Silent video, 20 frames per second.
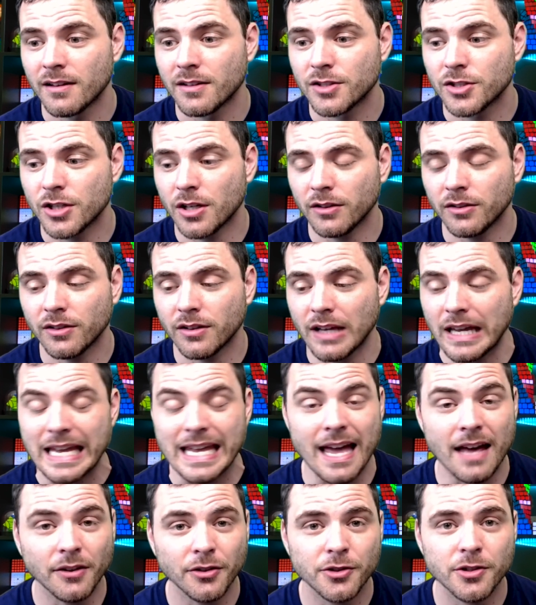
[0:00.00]
Just
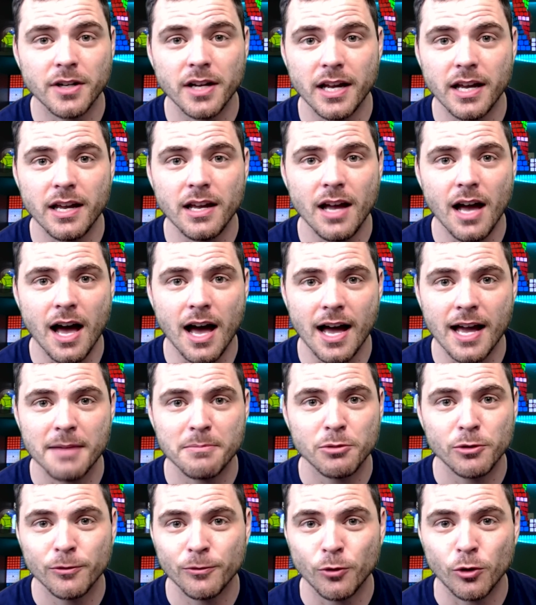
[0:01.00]
yesterday, I
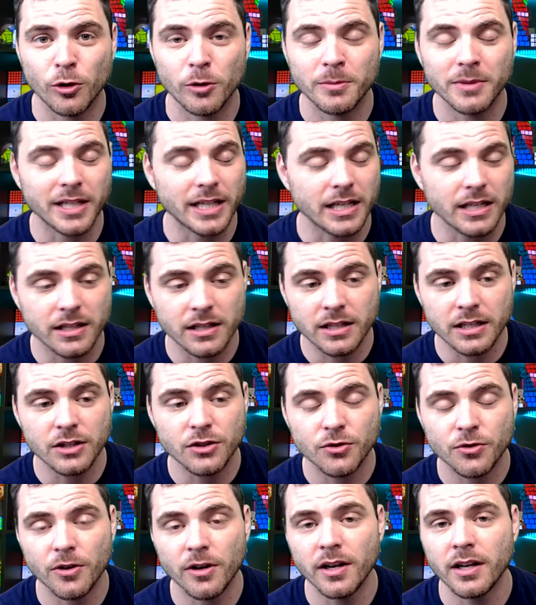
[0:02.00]
performed in
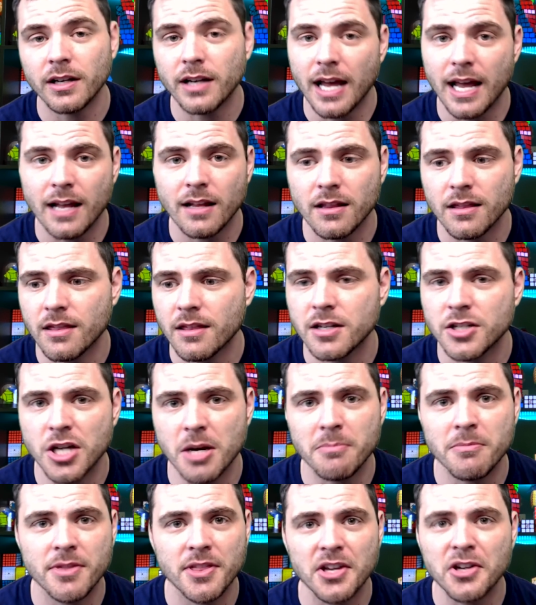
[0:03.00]
Detroit at the
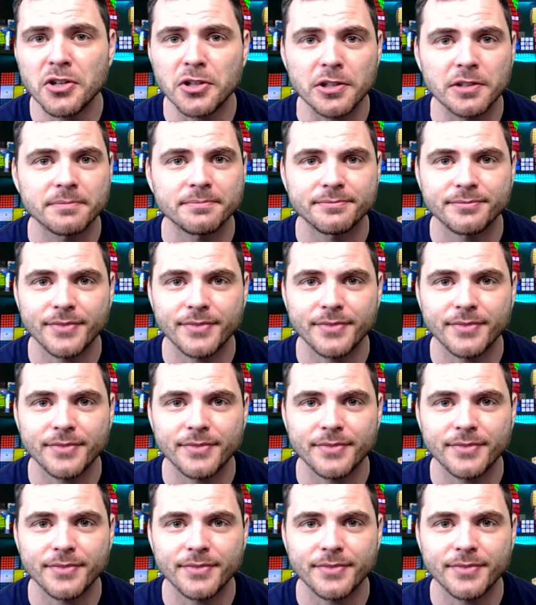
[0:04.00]
Gem Theater.